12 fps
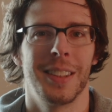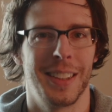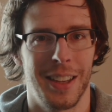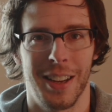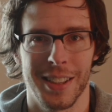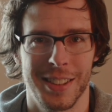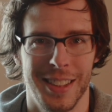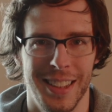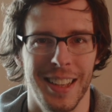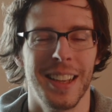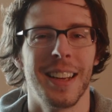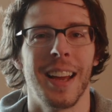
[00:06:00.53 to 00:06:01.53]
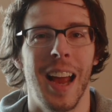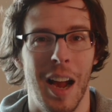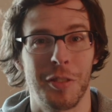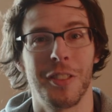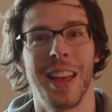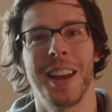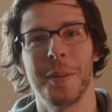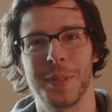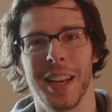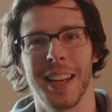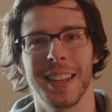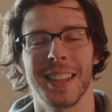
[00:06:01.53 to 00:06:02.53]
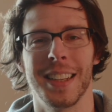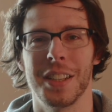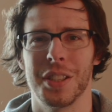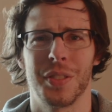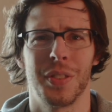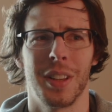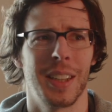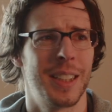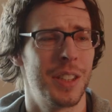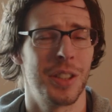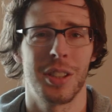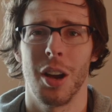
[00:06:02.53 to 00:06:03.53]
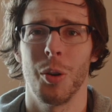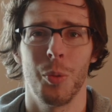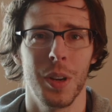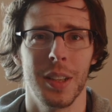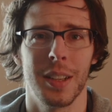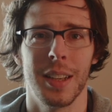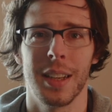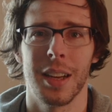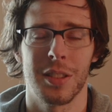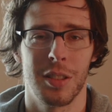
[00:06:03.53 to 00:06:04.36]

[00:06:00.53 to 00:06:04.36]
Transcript: gosh, after that update, it just felt like it just got weak. It got